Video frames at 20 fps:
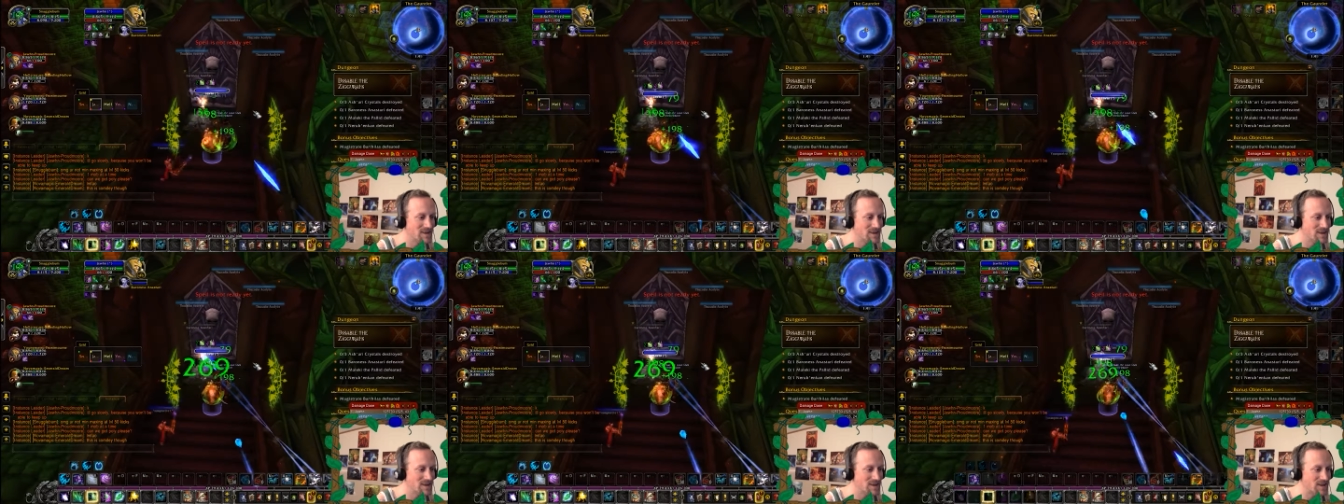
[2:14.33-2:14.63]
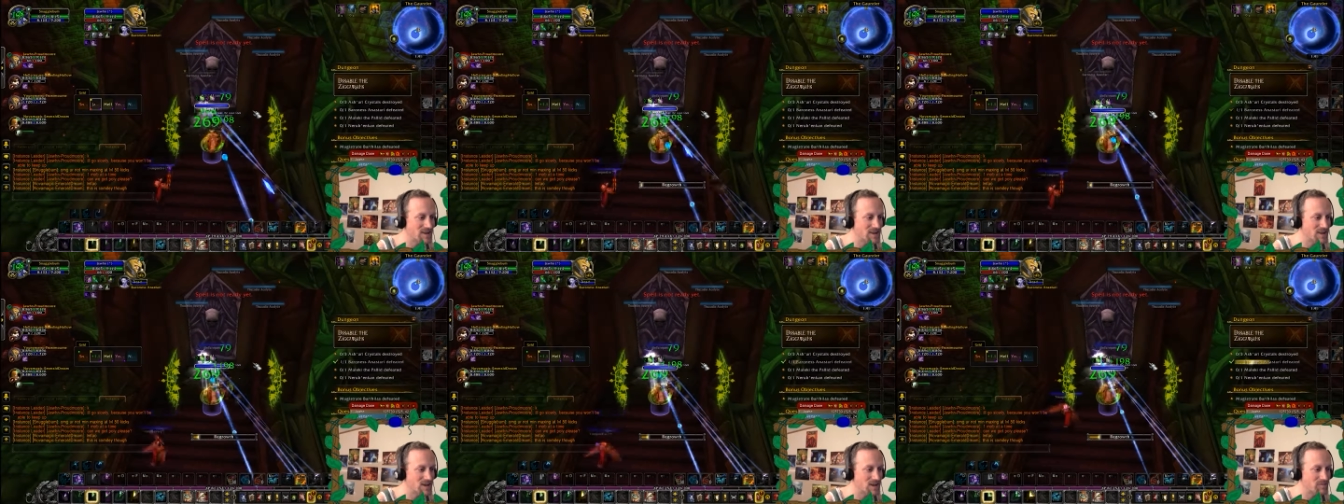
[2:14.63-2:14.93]

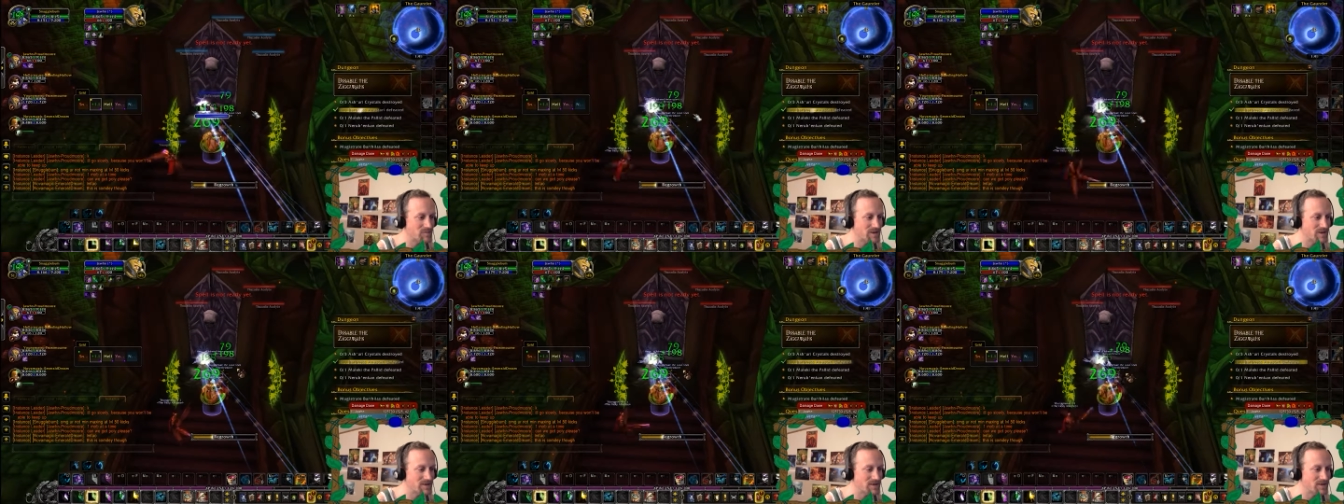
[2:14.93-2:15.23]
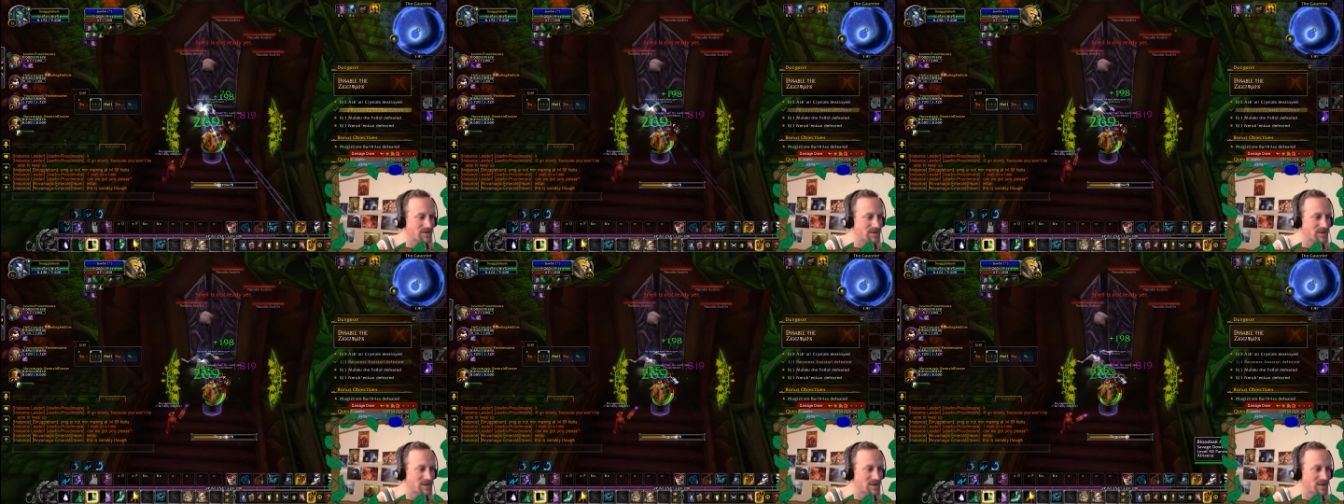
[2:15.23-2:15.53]
You know what I mean?
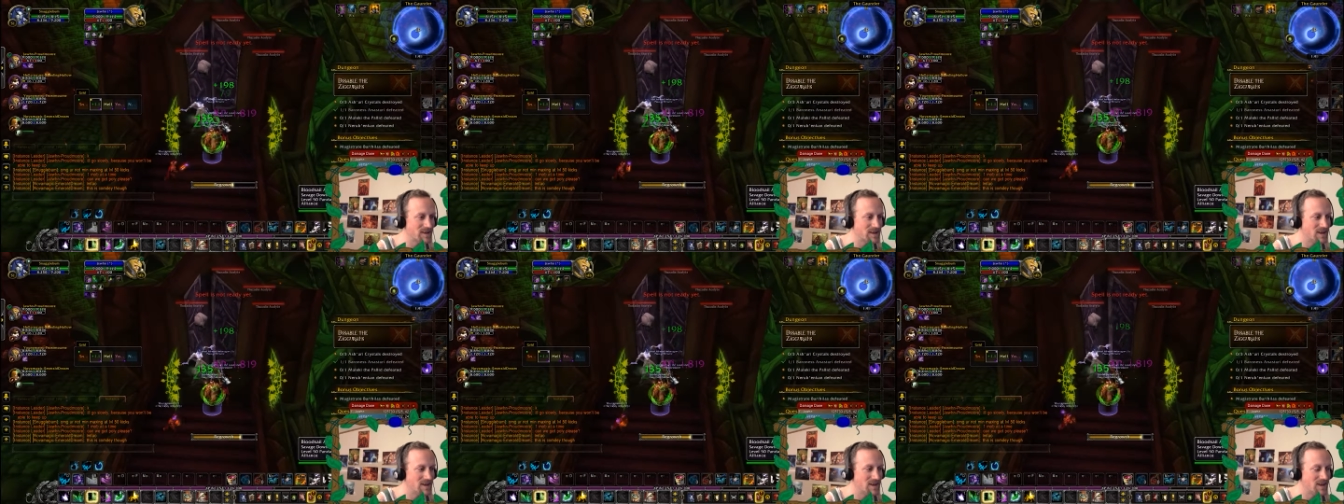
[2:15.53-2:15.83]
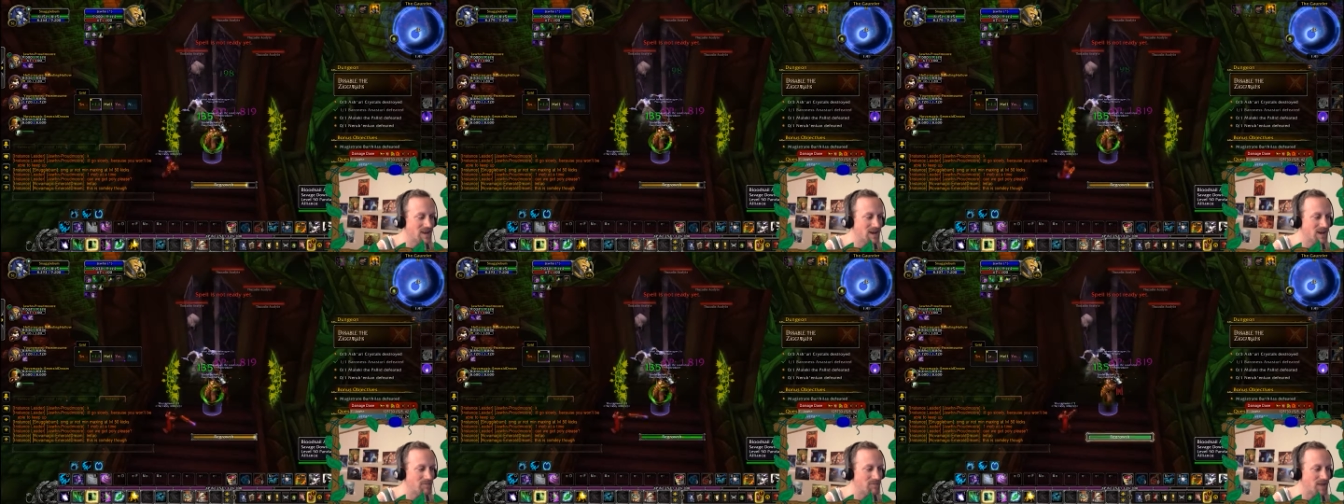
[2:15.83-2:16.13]

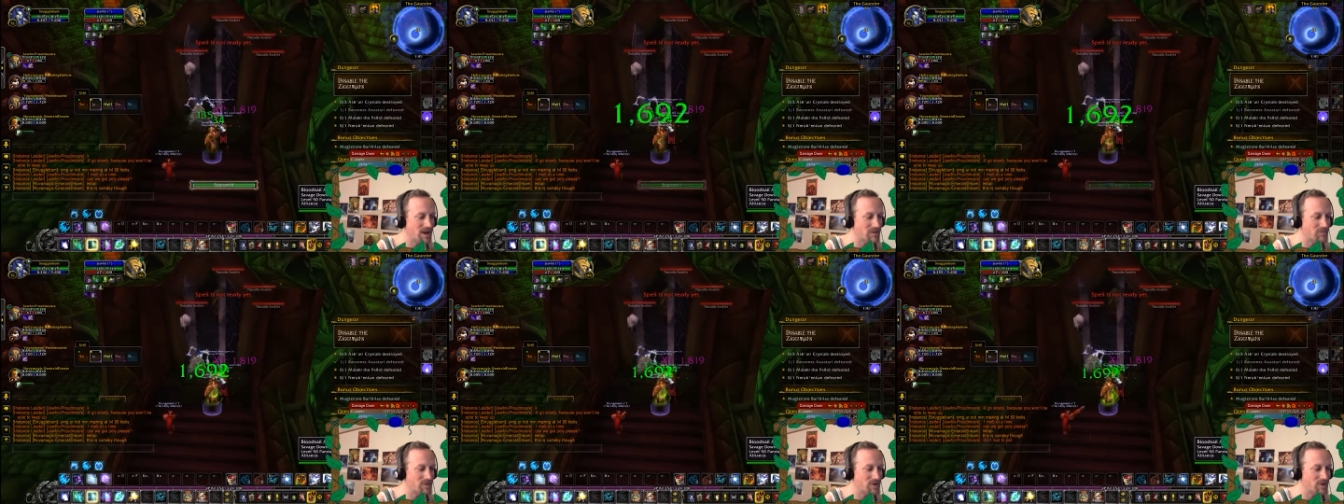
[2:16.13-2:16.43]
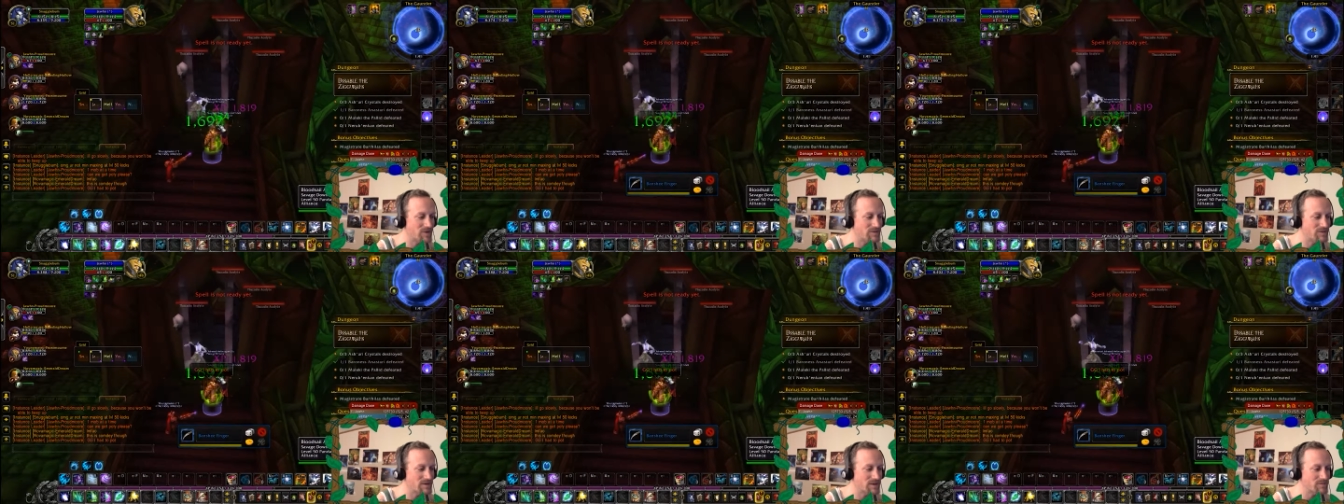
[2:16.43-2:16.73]
I'm not
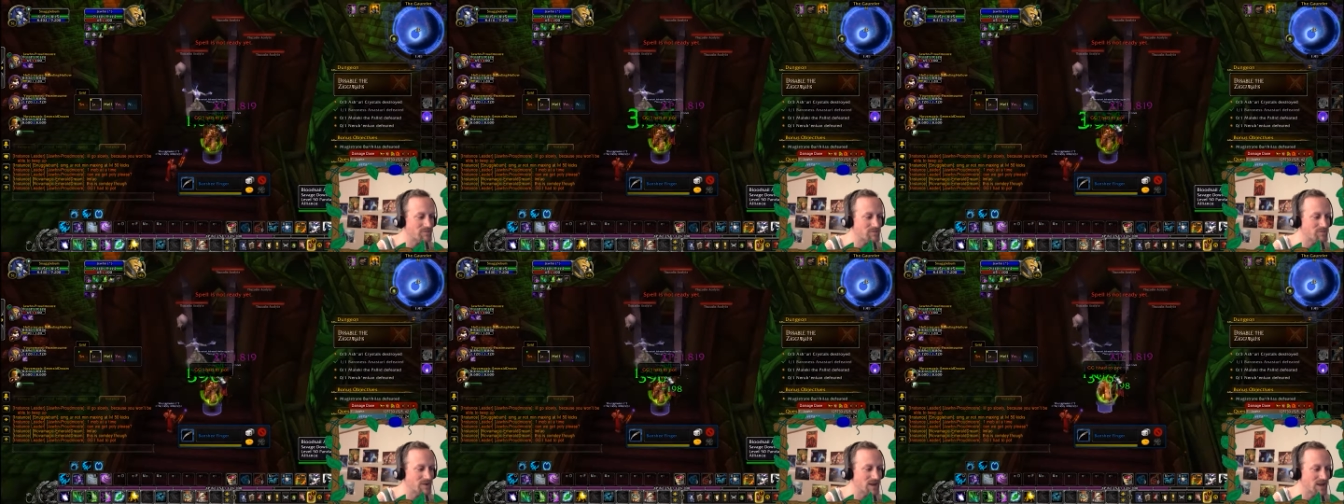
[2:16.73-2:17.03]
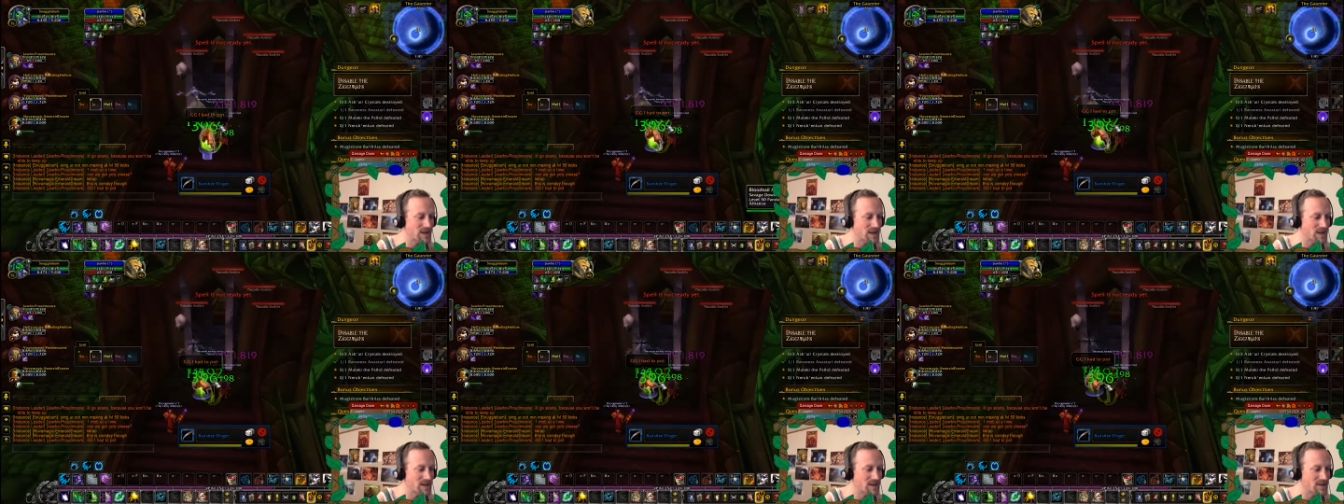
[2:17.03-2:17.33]
perfect, but
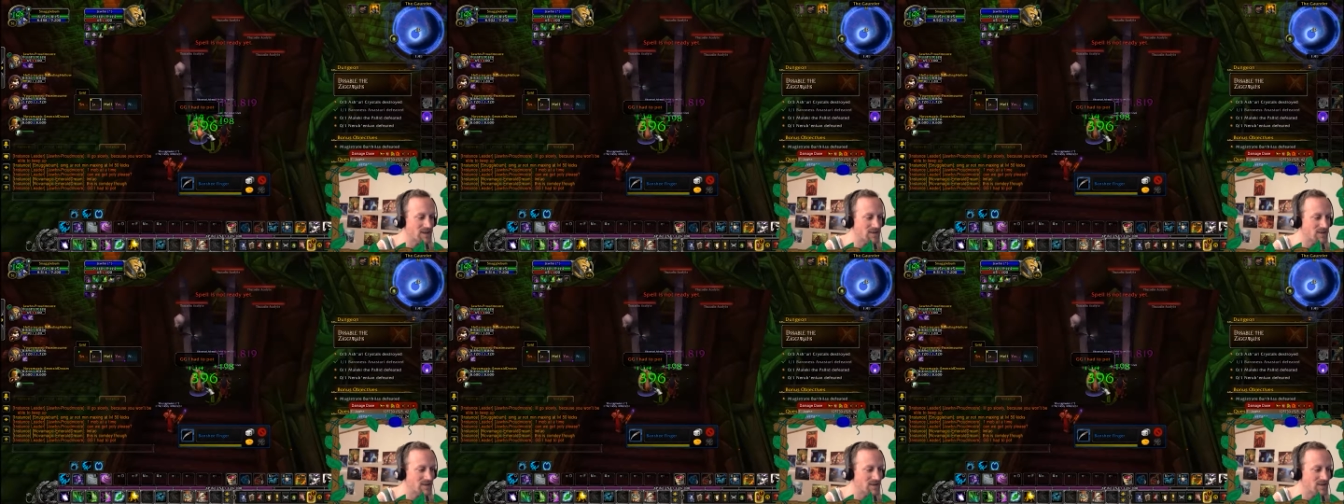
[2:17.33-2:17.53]
I get...